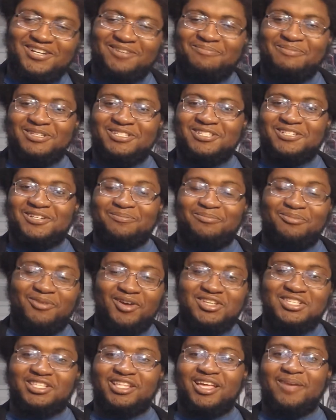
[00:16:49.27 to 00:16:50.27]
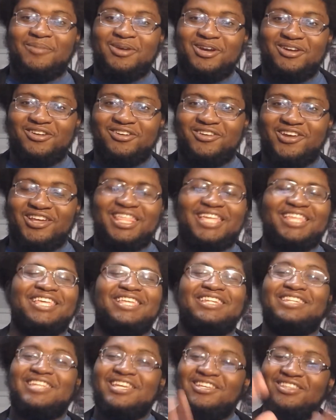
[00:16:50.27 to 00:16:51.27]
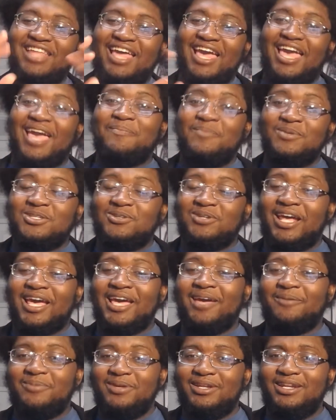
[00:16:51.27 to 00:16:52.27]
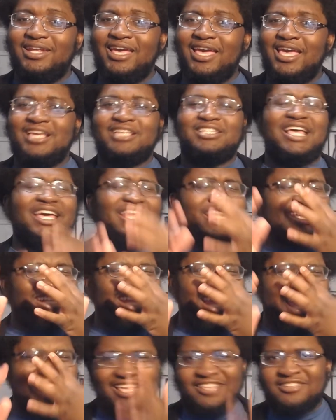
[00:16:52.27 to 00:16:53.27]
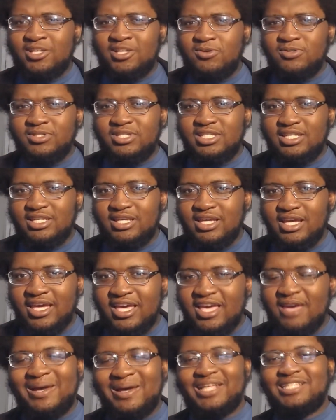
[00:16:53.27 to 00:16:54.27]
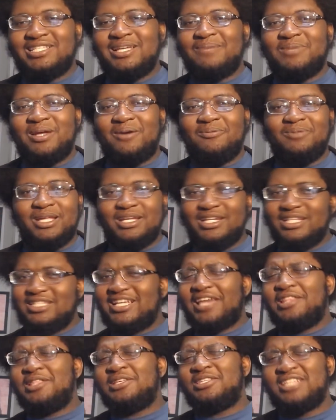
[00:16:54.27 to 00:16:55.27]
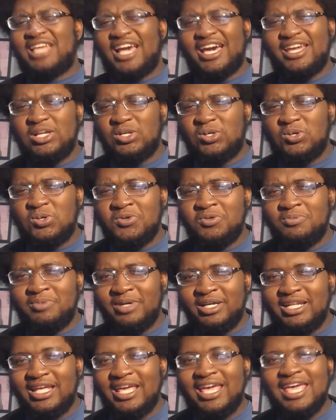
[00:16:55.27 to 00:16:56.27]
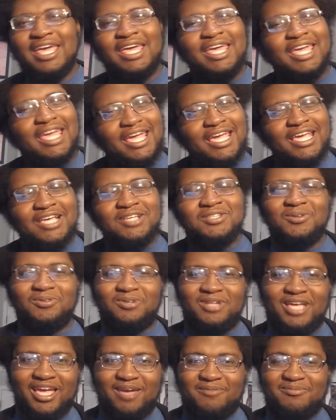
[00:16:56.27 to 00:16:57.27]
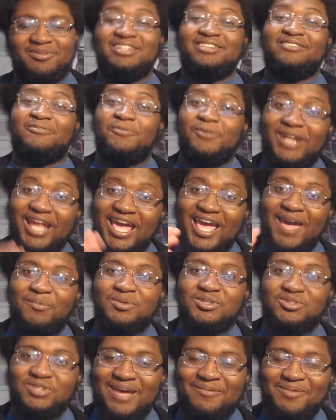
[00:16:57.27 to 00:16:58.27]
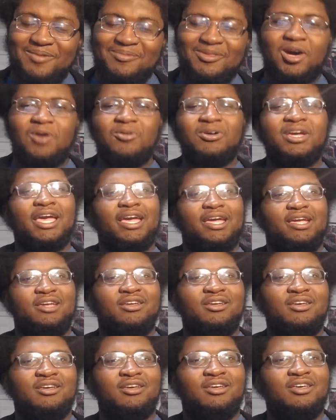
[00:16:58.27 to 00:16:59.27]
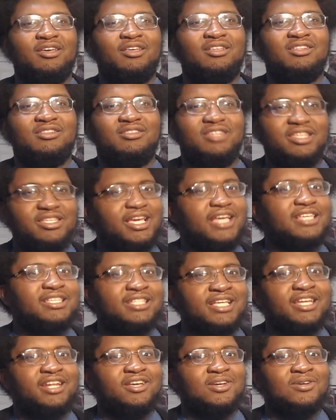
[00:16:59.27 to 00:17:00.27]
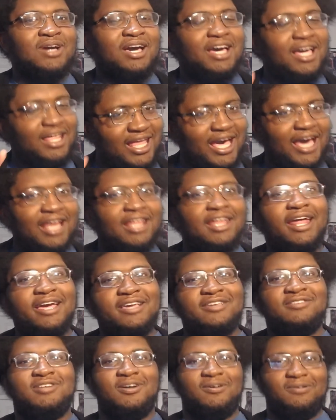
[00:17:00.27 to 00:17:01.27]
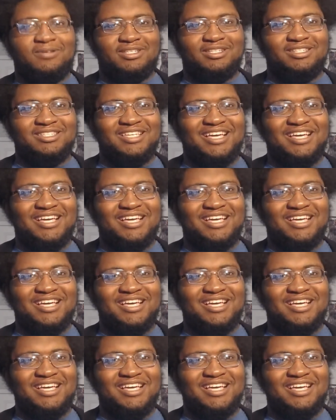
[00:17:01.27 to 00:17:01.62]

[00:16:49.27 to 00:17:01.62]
Mr. Compress, slamming on the ground. Like, until that episode happened. Because I didn't hate Soji. But at the same time, I'm like, this guy looks kind of cool. But, eh, he's okay. But when that episode happened, I'm like, okay. This guy's kind of cool. I like Soji.